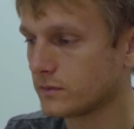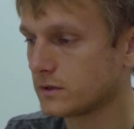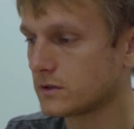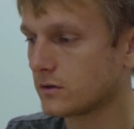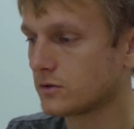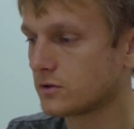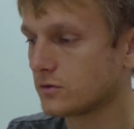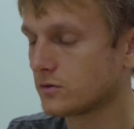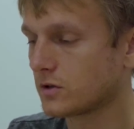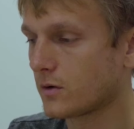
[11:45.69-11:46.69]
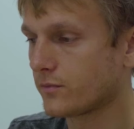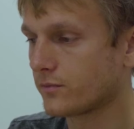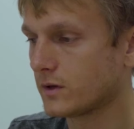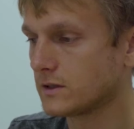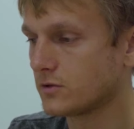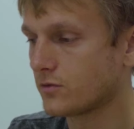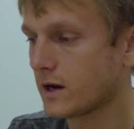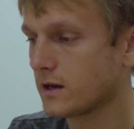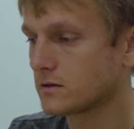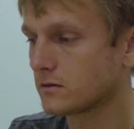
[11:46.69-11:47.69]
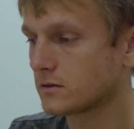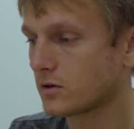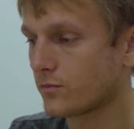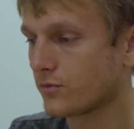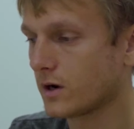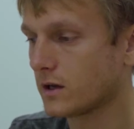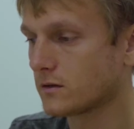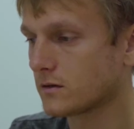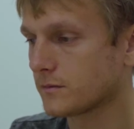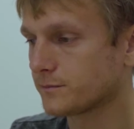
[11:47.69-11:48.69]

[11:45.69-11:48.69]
So 2 top is gray, so top right.